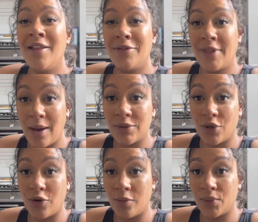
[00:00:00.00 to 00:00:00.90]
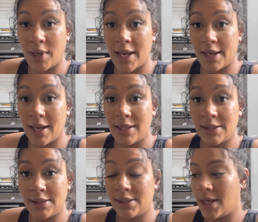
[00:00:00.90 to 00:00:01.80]
That was a horrible night,
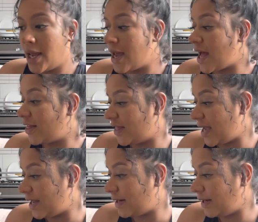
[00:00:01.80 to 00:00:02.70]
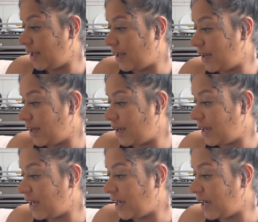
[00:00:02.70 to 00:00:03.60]
guys. And then
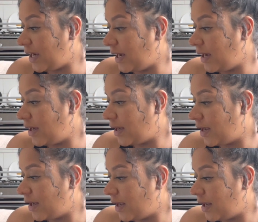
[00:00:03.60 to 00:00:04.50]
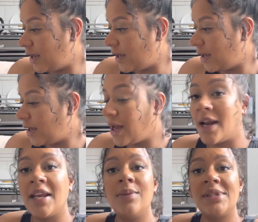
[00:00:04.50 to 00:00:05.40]
he
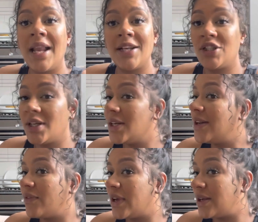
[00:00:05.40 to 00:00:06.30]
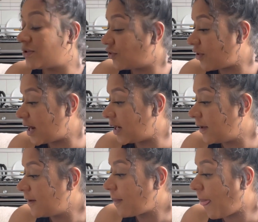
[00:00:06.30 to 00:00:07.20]
was latching and everything, it was great.
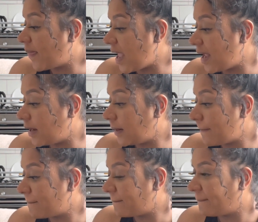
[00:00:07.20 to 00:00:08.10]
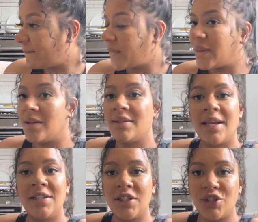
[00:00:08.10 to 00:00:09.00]
Then they
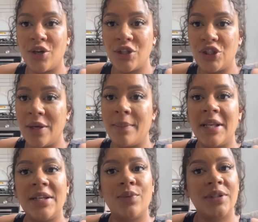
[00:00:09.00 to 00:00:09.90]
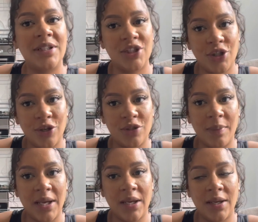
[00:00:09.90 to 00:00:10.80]
discharged him, but they didn't want to discharge
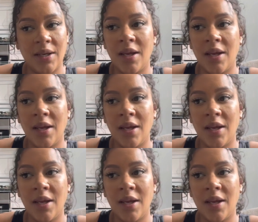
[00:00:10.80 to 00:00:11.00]
me.